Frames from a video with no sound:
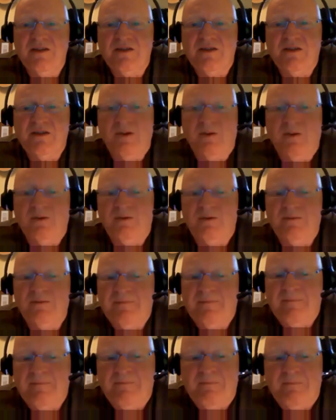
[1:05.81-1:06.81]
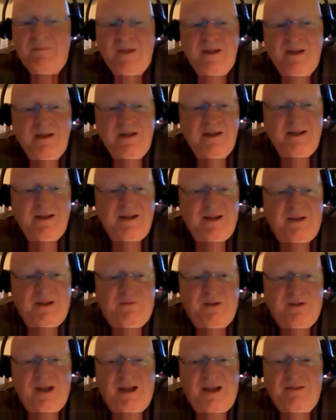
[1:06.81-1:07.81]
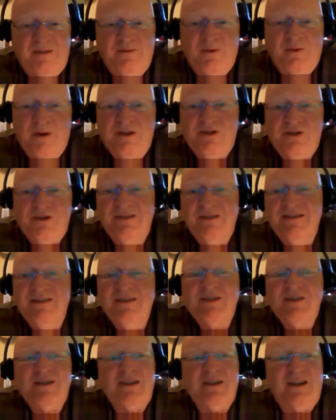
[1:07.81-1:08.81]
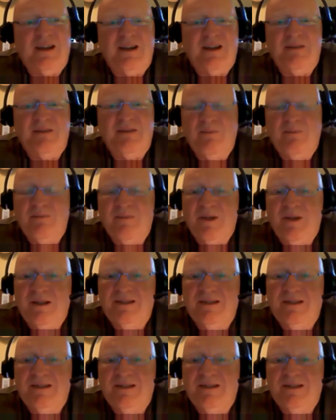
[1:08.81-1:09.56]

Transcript: So if you have questions, I'm